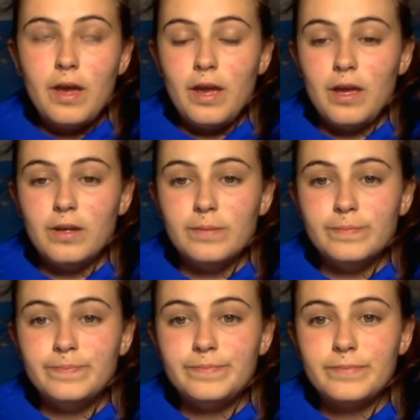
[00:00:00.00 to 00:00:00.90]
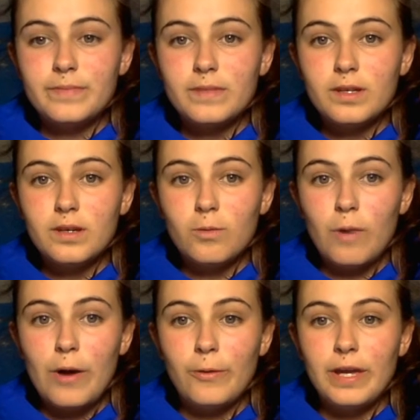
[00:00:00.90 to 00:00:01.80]
and
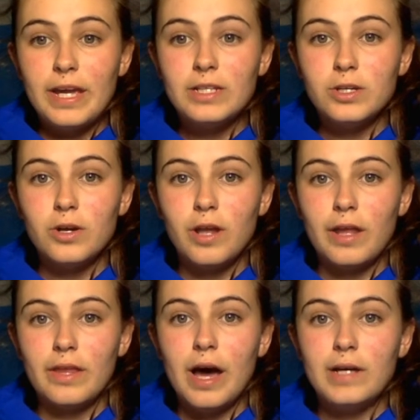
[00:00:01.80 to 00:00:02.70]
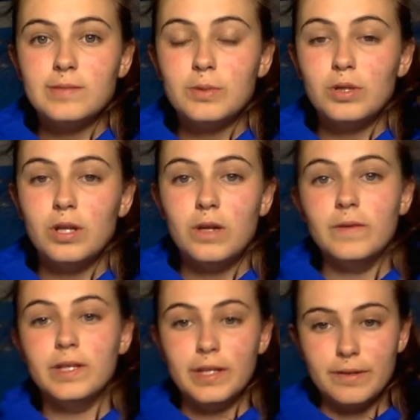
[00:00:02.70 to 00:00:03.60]
wow he had to go to like the hospital and
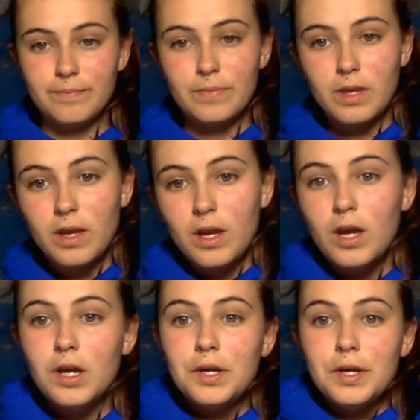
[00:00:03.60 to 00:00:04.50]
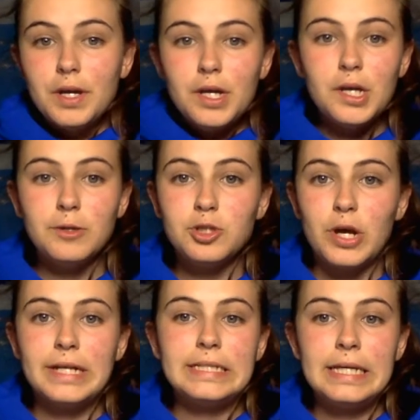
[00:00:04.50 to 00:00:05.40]
everything it was
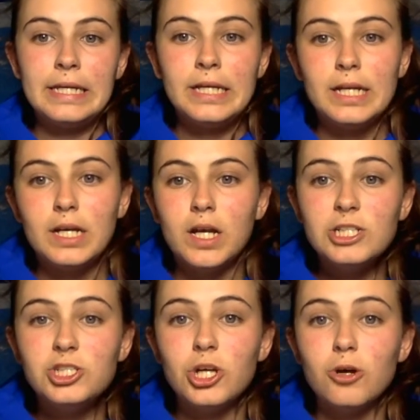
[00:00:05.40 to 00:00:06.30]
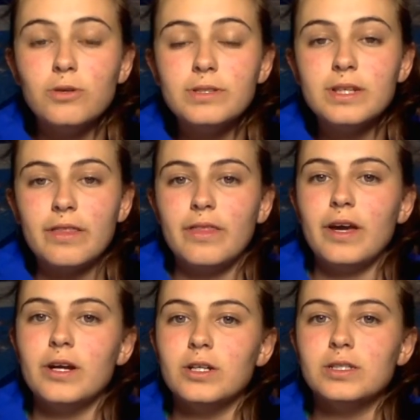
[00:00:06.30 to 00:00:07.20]
crazy shows
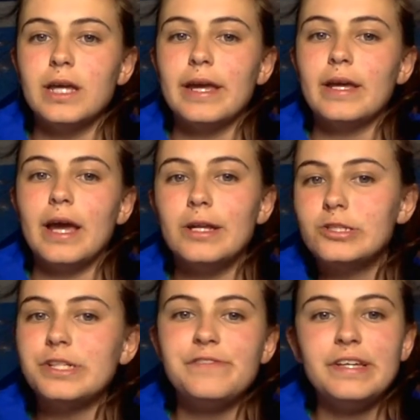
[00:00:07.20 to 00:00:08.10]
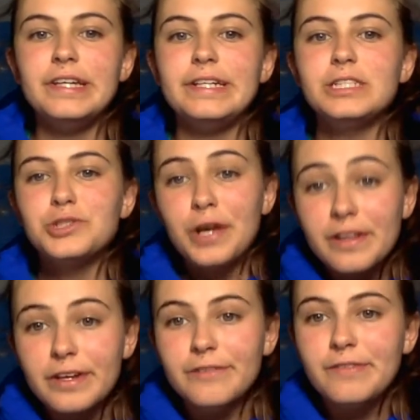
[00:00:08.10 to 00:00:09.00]
there's like entry fees
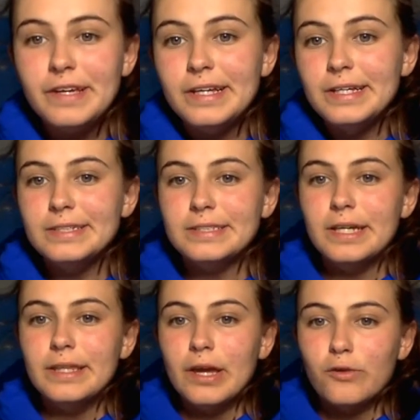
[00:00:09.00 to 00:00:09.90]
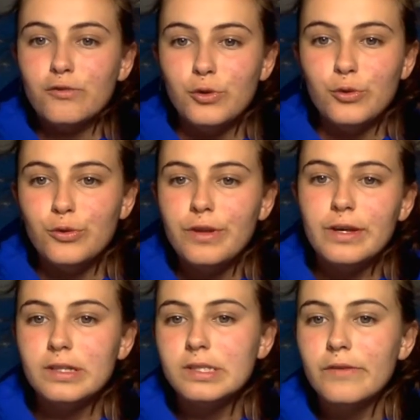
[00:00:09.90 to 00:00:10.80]
trailering fees and then like food
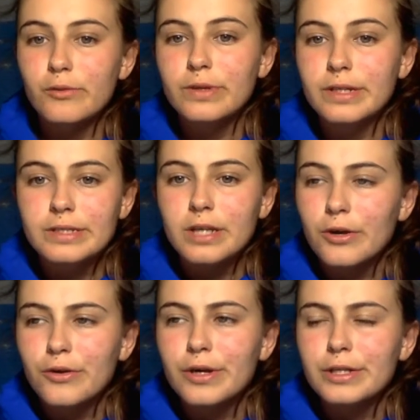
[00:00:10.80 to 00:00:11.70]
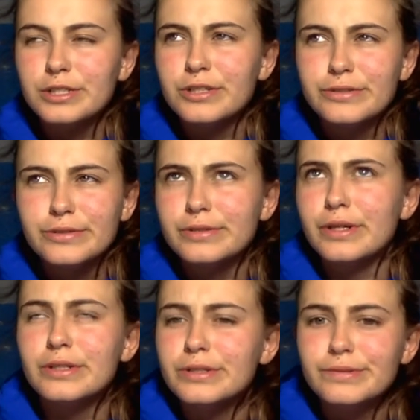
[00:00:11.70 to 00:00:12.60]
because everyone gets hungry at shows i
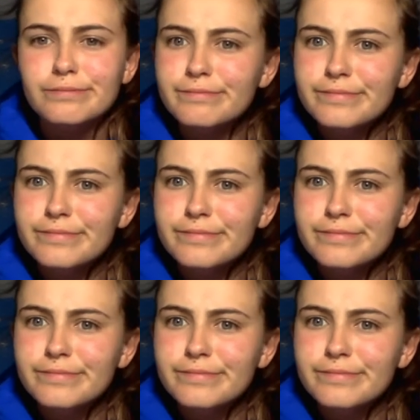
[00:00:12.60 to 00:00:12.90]
don't know